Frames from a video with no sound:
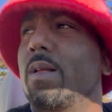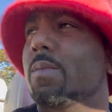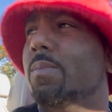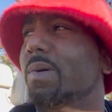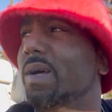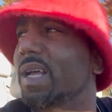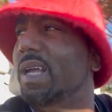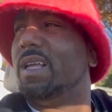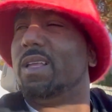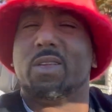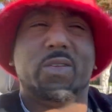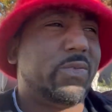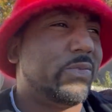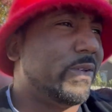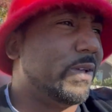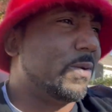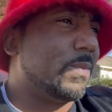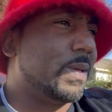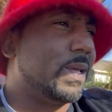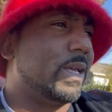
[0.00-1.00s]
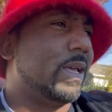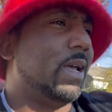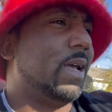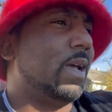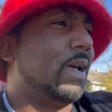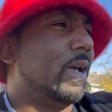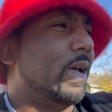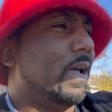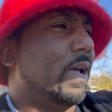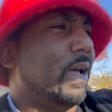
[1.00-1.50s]
But, you feel me?
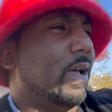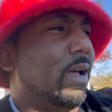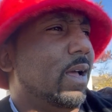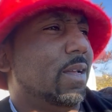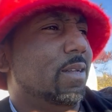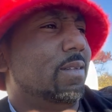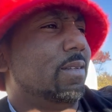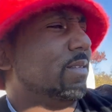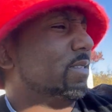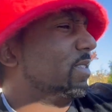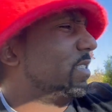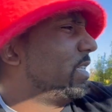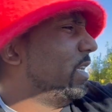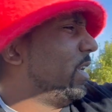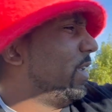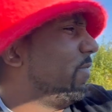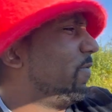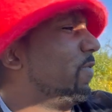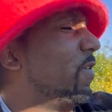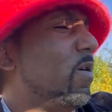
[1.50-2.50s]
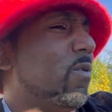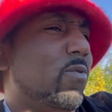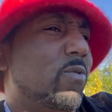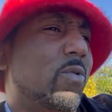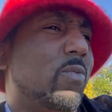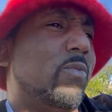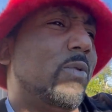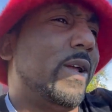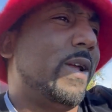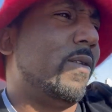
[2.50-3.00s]
She didn't fuck
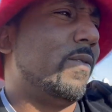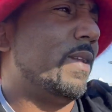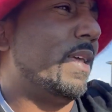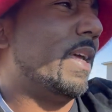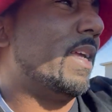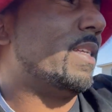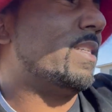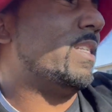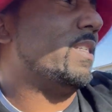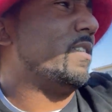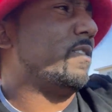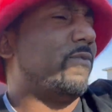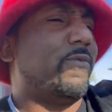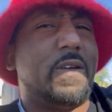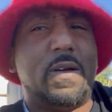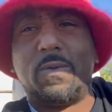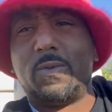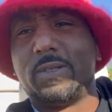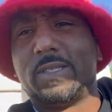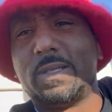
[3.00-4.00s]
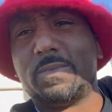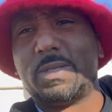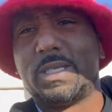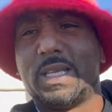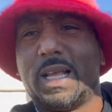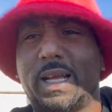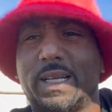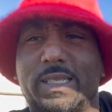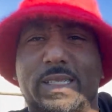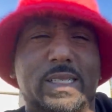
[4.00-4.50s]
with real niggas, she just fuck with them
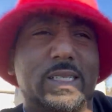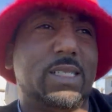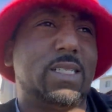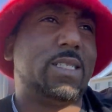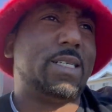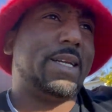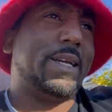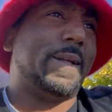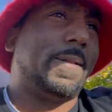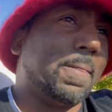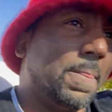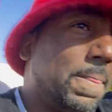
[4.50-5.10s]
suckers and shit.